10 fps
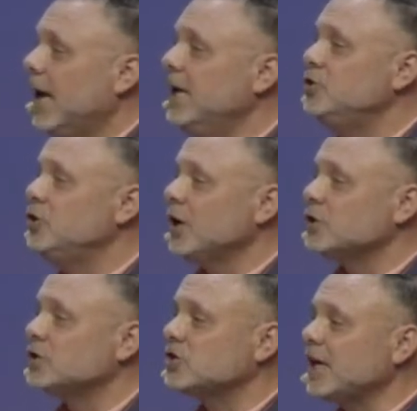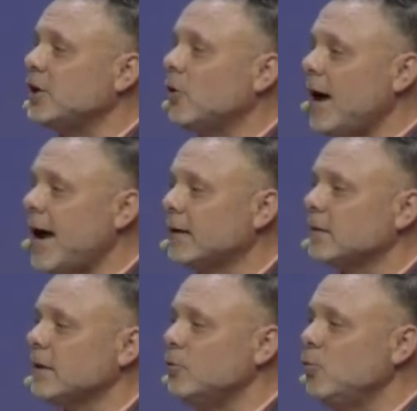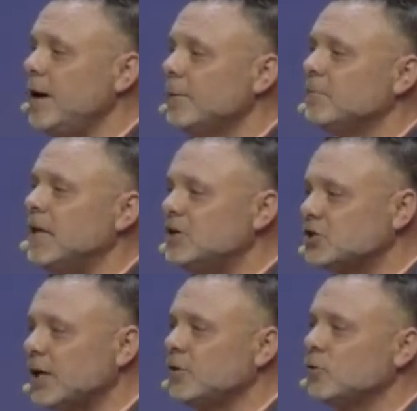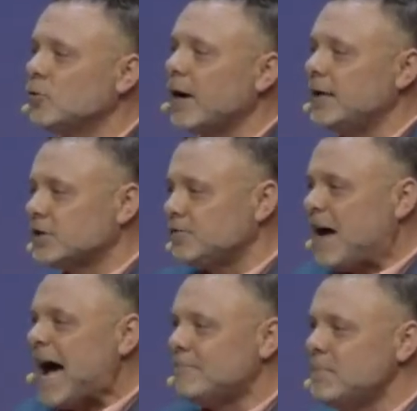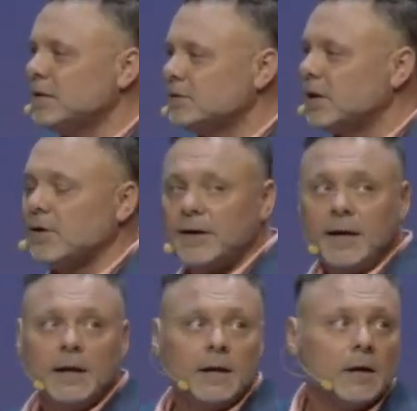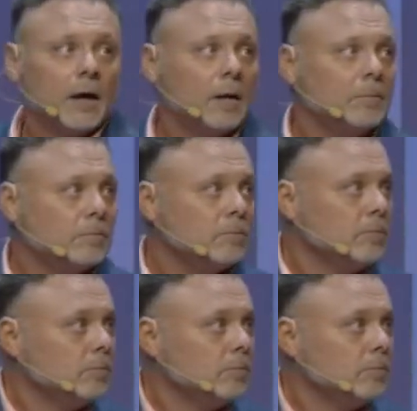he just single handedly whipped the single greatest five military um,